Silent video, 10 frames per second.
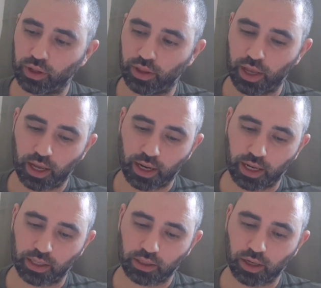that
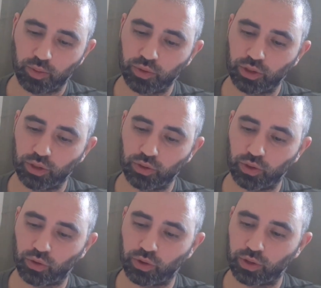has come to you in
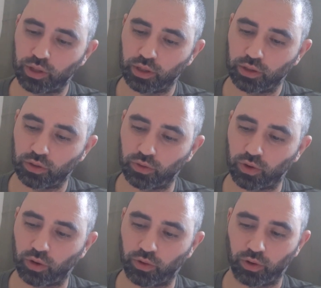order to
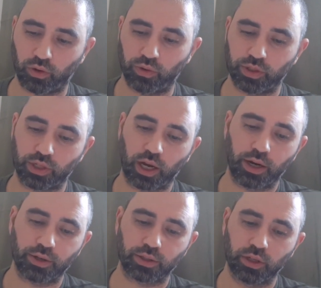follow their low
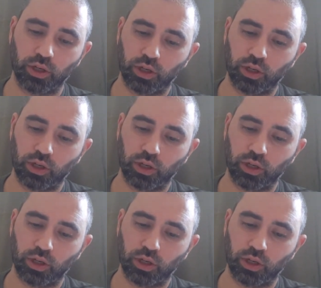desires.